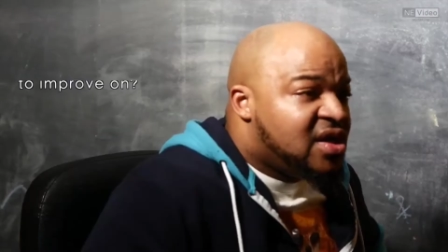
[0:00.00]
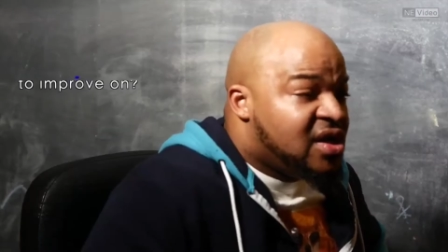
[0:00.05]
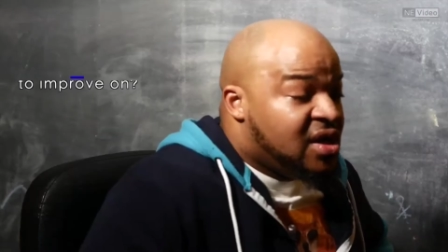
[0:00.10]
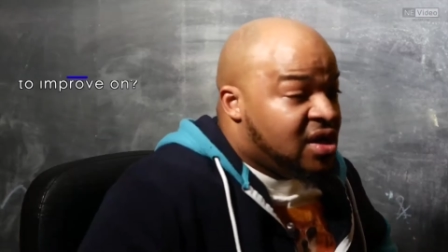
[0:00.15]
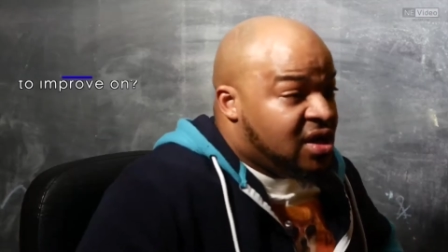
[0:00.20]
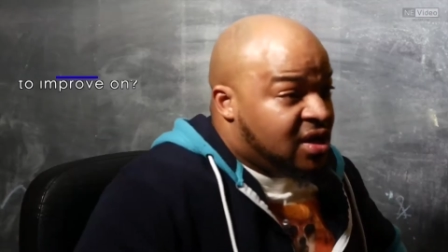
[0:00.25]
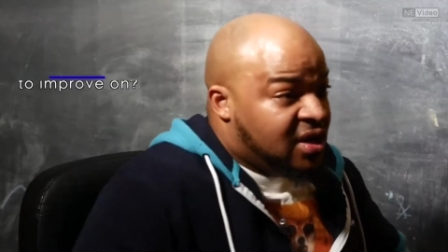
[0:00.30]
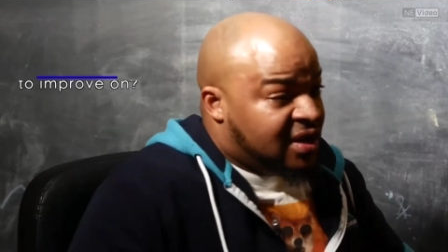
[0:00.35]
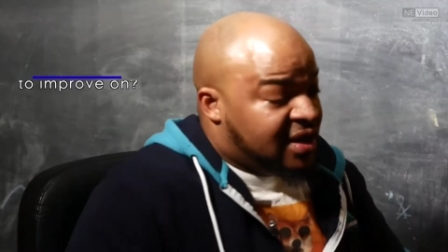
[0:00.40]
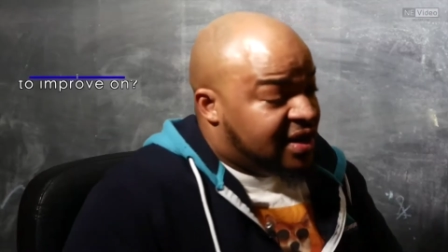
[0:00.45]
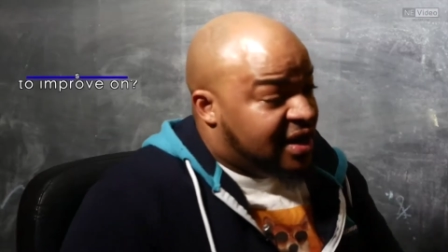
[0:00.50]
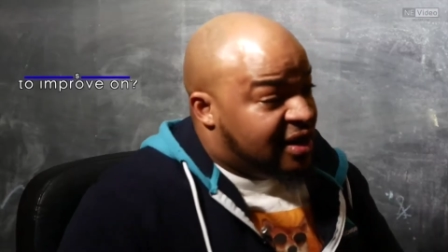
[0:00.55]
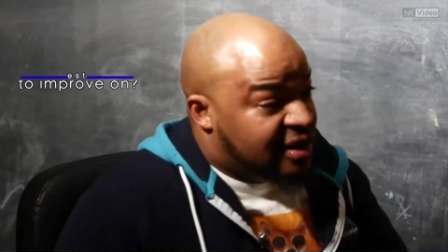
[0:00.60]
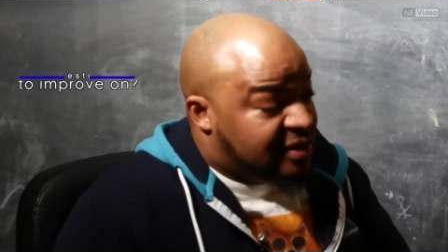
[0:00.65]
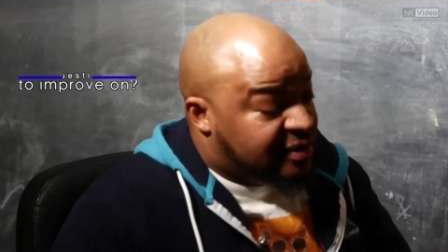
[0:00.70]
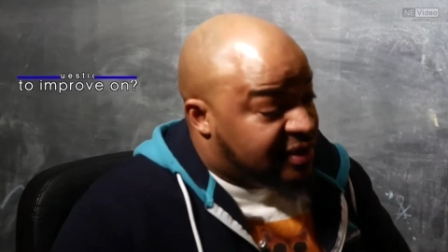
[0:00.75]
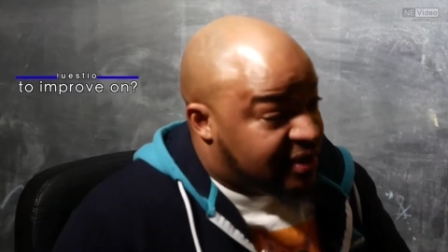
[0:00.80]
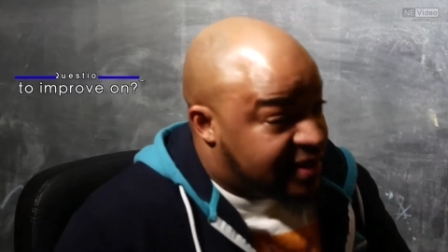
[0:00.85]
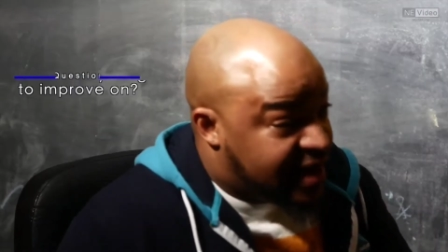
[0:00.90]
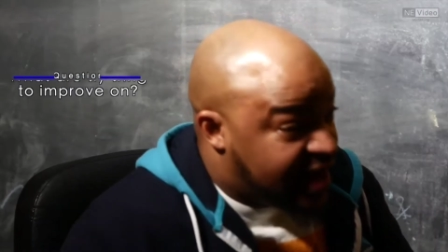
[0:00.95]

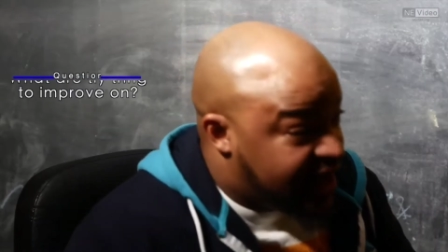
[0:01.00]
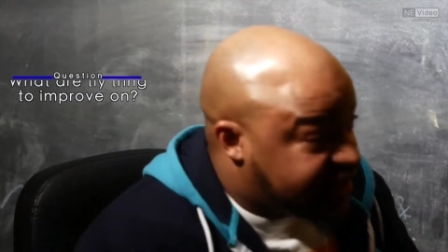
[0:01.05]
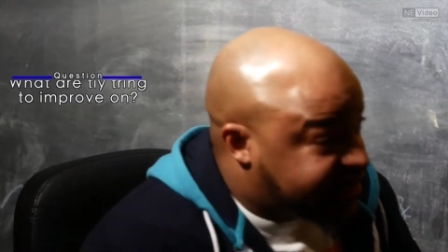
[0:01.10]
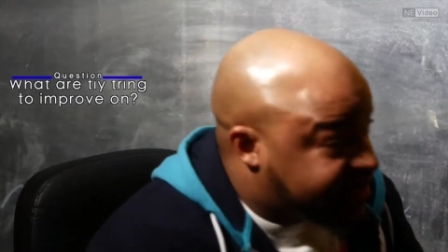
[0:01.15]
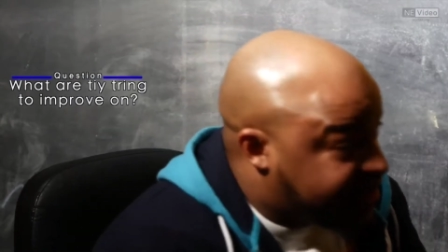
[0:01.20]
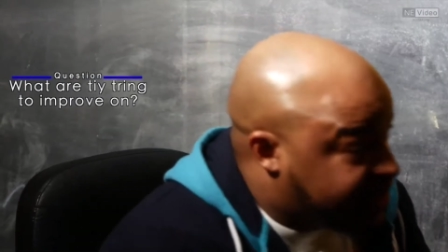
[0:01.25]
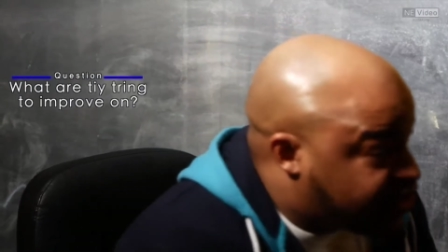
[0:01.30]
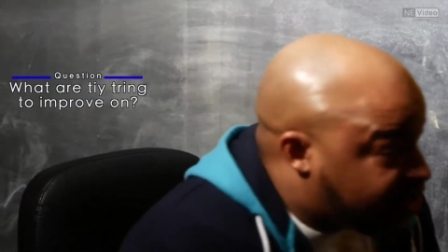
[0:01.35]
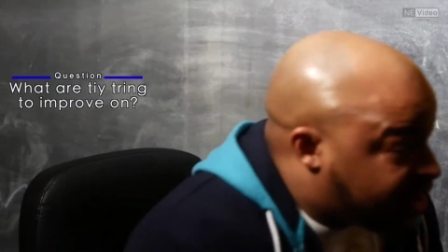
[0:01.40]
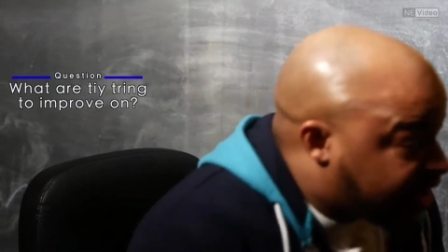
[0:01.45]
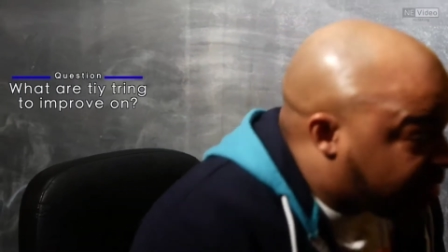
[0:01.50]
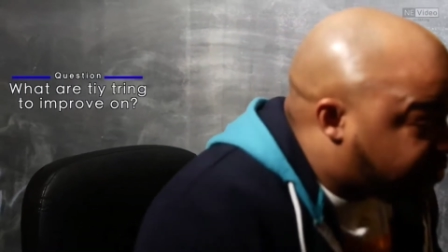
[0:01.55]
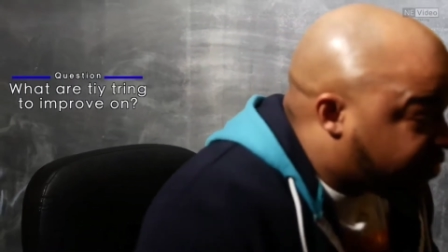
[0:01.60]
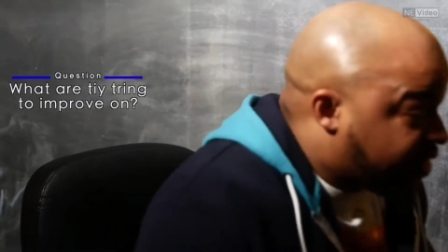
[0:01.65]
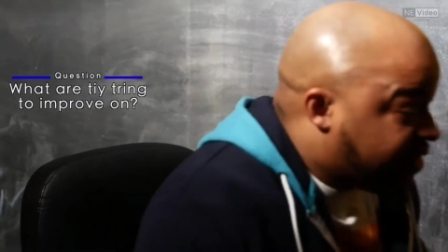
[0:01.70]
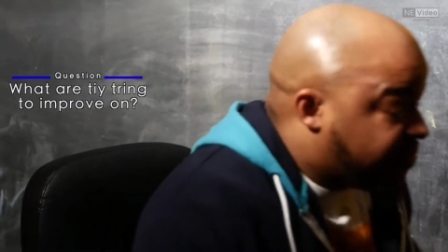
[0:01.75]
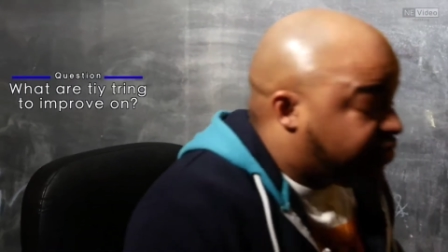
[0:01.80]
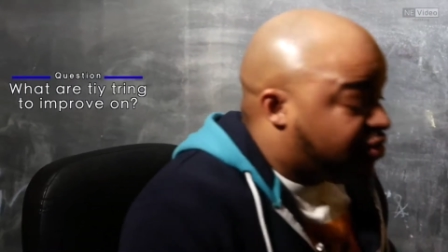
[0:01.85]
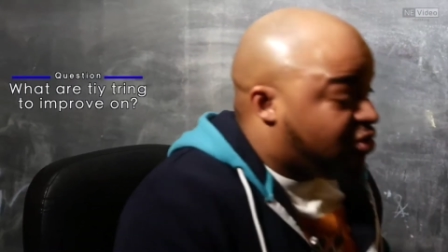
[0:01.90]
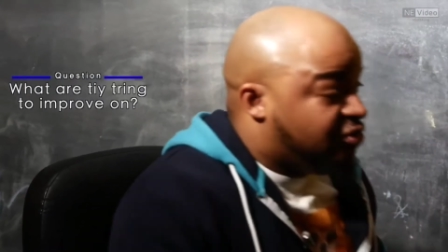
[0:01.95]
I'm constantly trying to
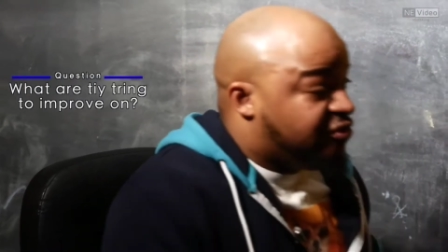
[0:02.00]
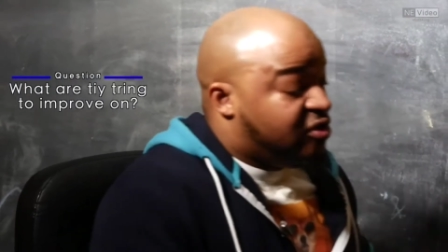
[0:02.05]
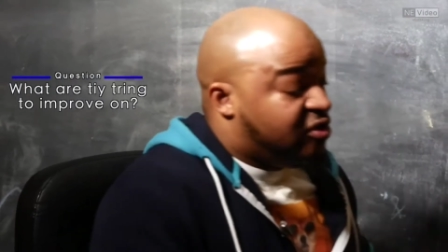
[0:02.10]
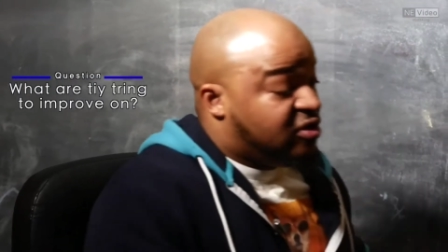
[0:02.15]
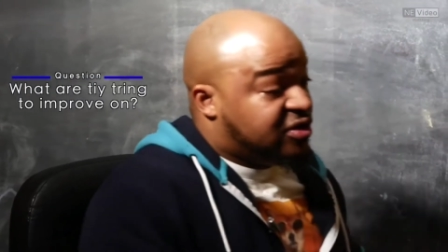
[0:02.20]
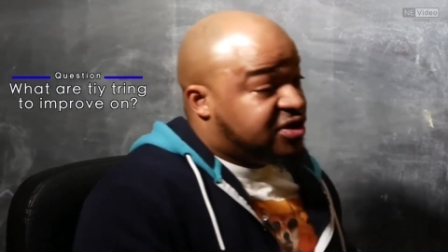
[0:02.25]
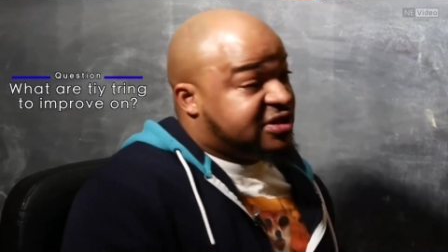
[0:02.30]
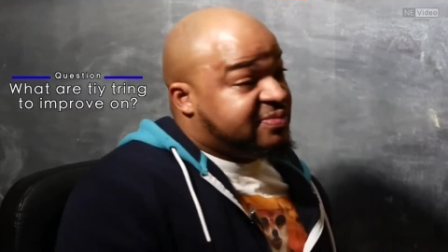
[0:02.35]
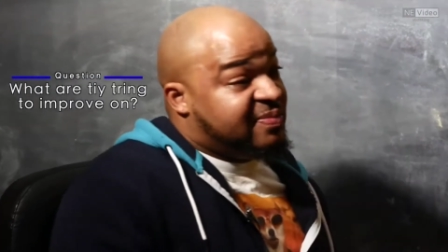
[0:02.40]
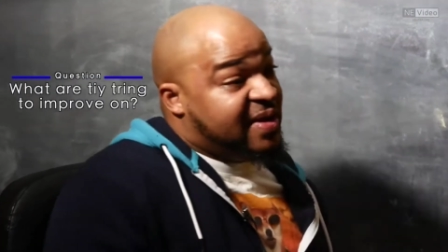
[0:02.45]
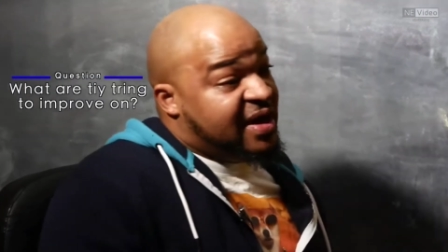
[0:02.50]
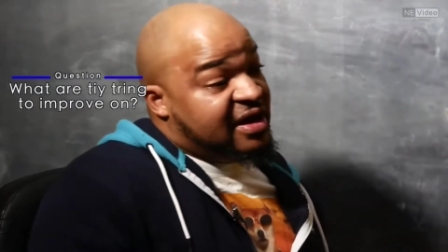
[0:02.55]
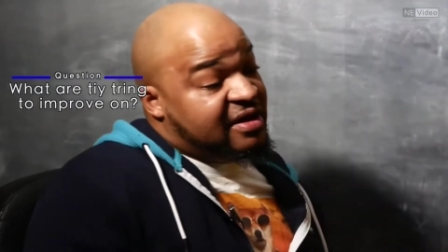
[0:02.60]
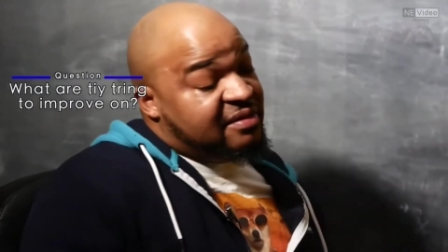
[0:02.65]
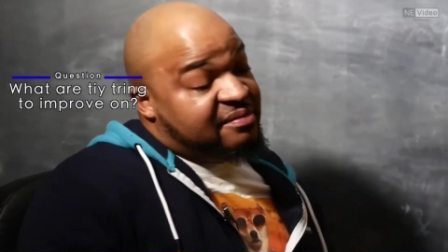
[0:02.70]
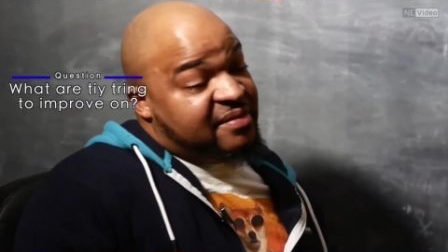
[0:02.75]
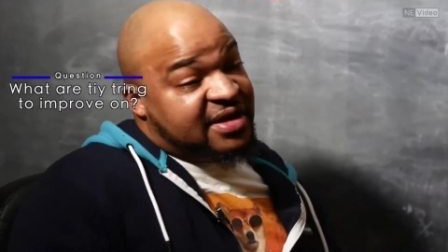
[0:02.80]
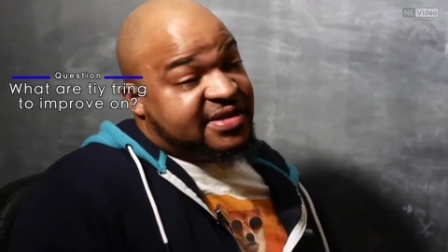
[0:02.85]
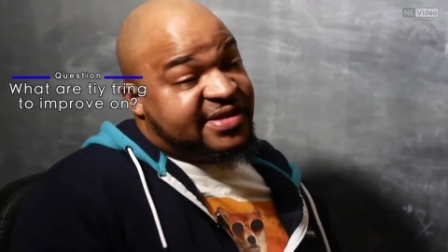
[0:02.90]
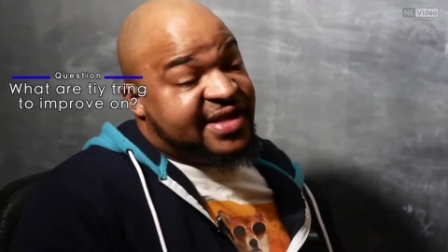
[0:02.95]
improve on just
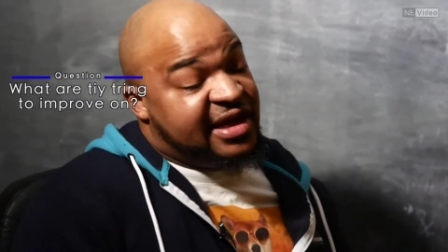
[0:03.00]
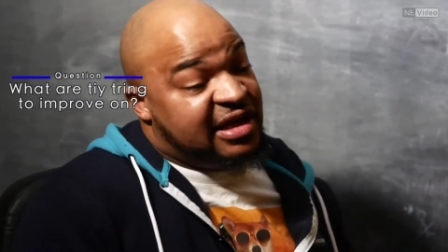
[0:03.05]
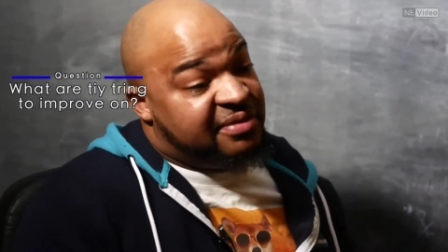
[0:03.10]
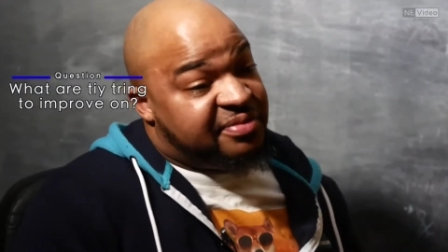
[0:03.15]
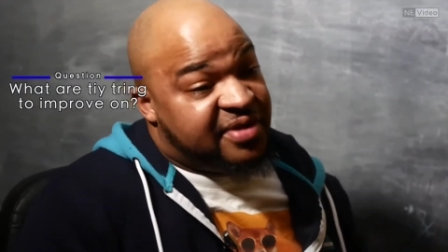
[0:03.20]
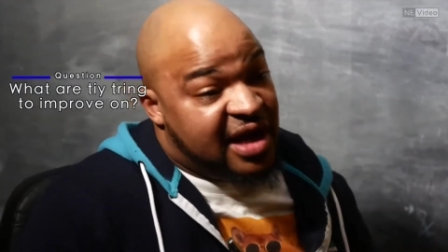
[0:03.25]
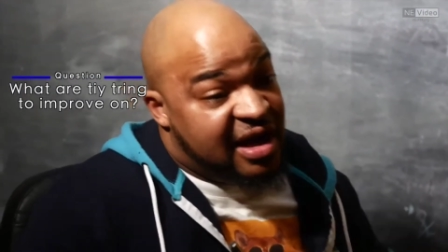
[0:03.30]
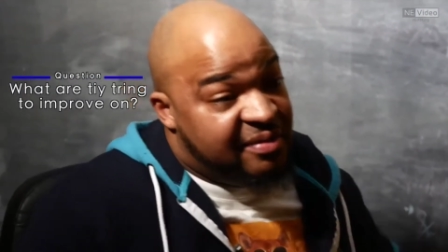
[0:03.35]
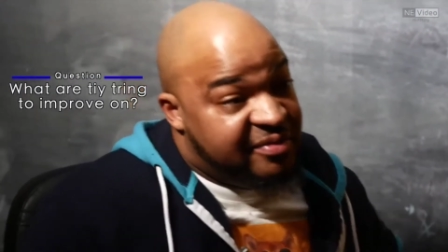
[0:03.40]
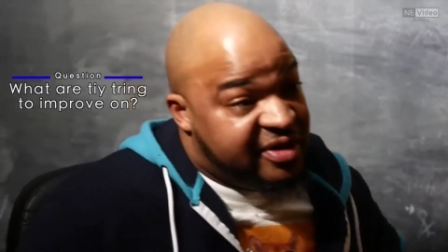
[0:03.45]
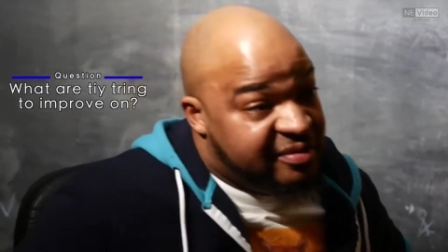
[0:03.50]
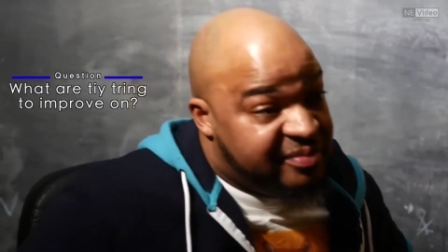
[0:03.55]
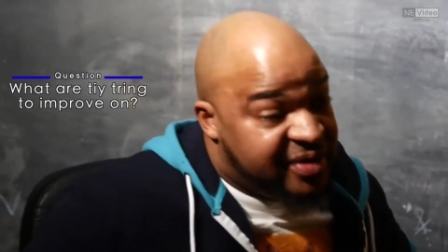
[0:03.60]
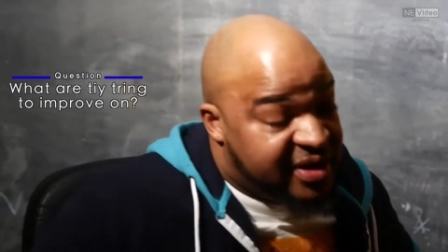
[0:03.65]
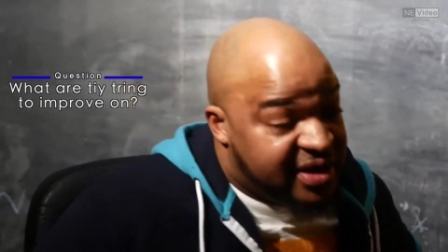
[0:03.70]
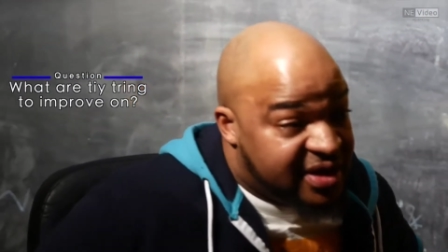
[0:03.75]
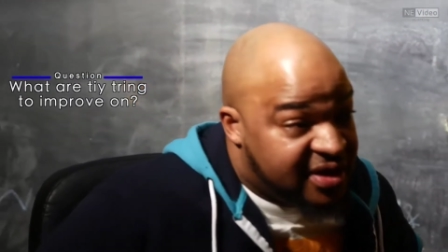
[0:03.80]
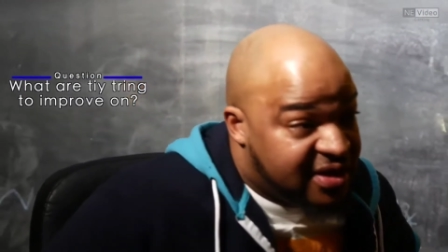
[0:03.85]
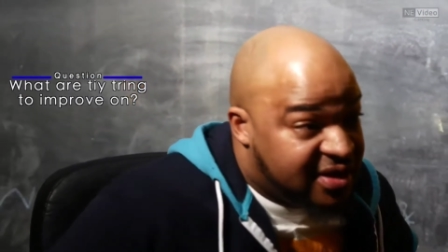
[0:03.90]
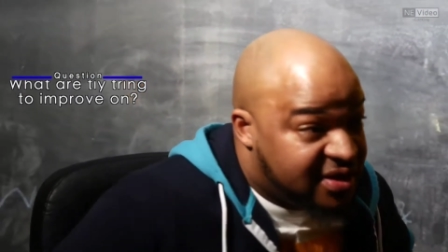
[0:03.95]
my stand-up comedy,
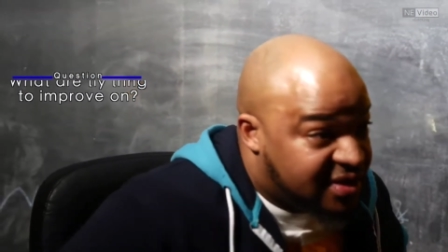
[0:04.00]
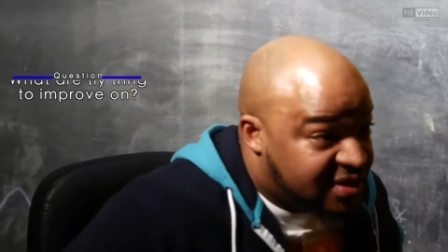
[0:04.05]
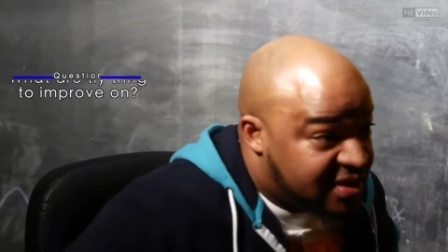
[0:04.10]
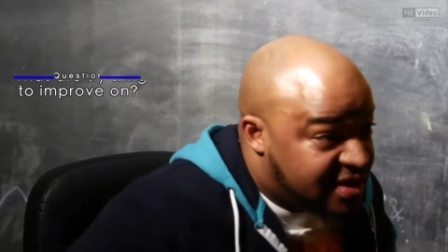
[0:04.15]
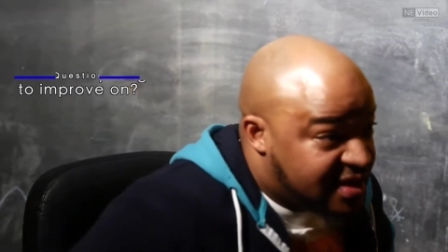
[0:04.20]
man.